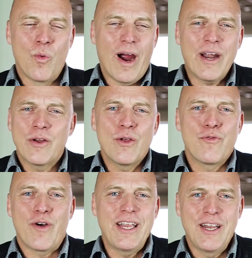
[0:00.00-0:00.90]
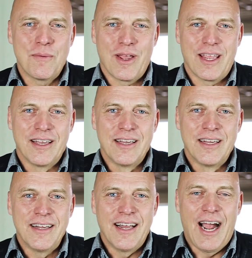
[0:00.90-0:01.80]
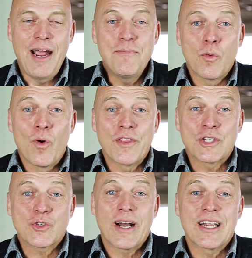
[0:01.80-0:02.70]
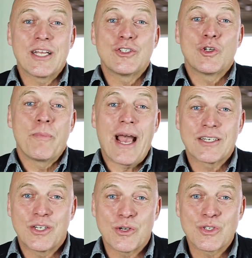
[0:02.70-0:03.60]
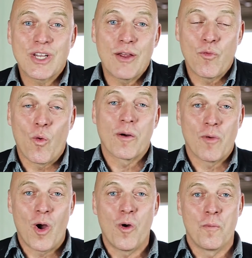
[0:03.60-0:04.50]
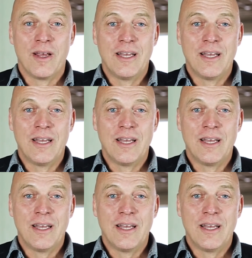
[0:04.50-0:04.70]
why are you fighting me? I'm the one that's trying to get you back to your safe, warm home.